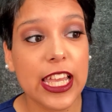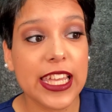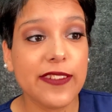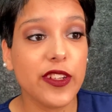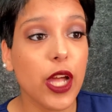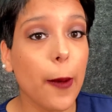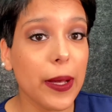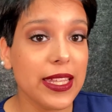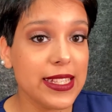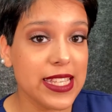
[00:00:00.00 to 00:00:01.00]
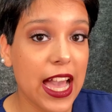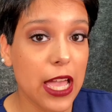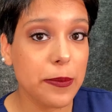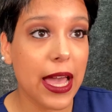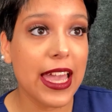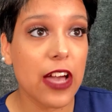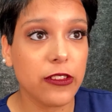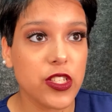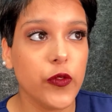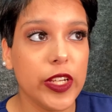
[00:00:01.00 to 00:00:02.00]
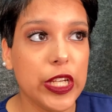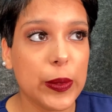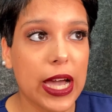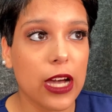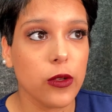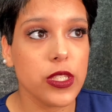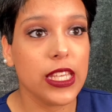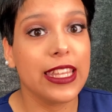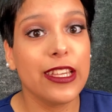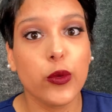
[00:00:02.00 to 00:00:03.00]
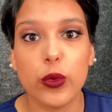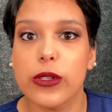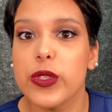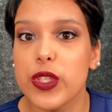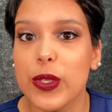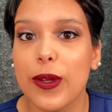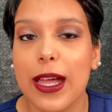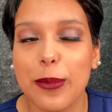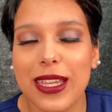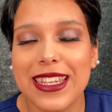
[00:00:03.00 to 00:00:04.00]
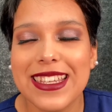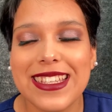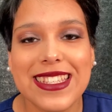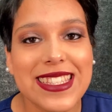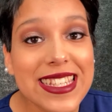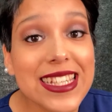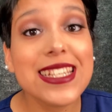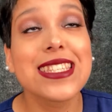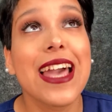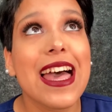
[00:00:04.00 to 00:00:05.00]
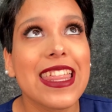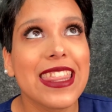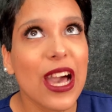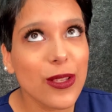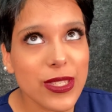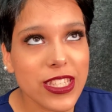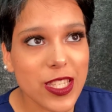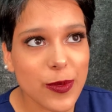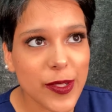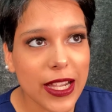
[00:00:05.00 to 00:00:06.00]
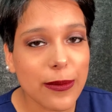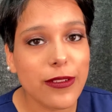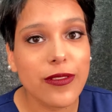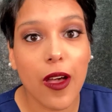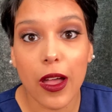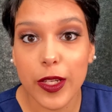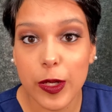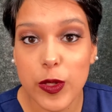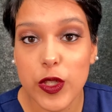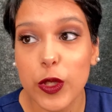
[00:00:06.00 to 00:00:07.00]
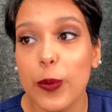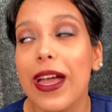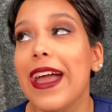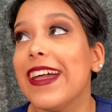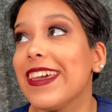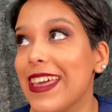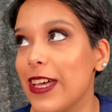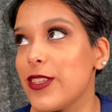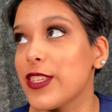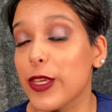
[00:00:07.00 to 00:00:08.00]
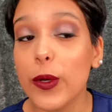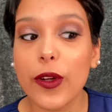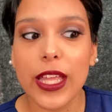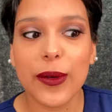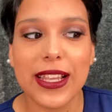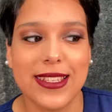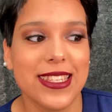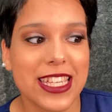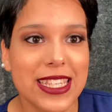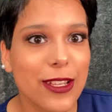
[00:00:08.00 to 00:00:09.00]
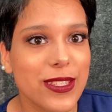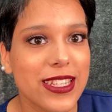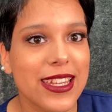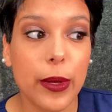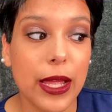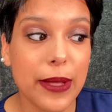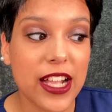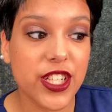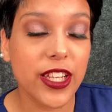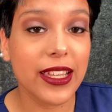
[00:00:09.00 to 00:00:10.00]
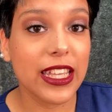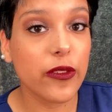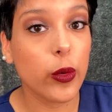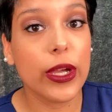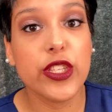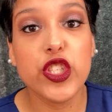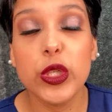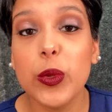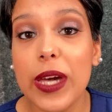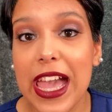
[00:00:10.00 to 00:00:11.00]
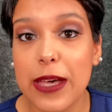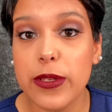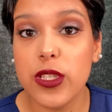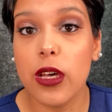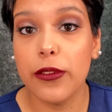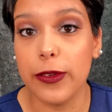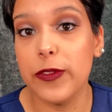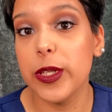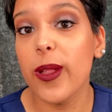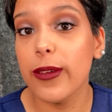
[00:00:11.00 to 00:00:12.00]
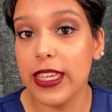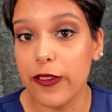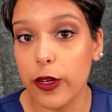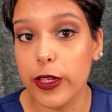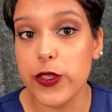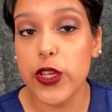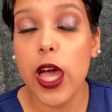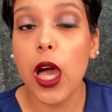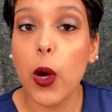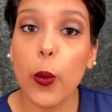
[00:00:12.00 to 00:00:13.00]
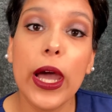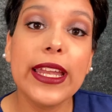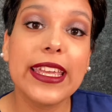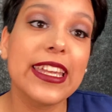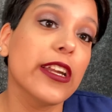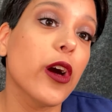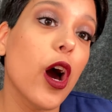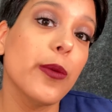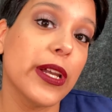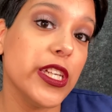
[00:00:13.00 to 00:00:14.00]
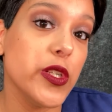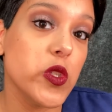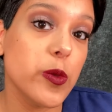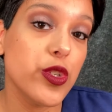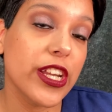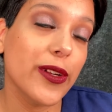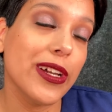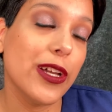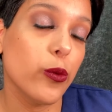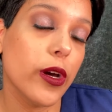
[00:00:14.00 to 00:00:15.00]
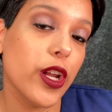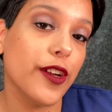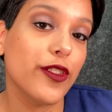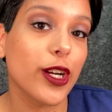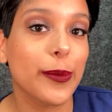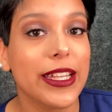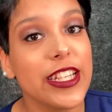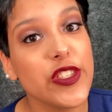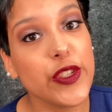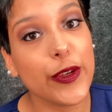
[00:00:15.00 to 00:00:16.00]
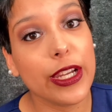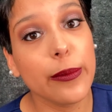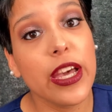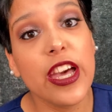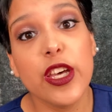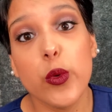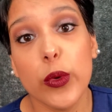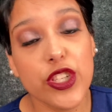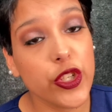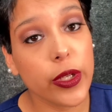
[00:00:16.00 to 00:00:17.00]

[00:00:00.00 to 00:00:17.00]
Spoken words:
If not by the time I have this video out, then real soon I'm gonna hit 6,000 subscribers on YouTube. Yes, you heard that right, 6,000. But I'm actually going to give away 2 Amazon $50 gift cards, one here on my YouTube channel and one over on my Instagram, which you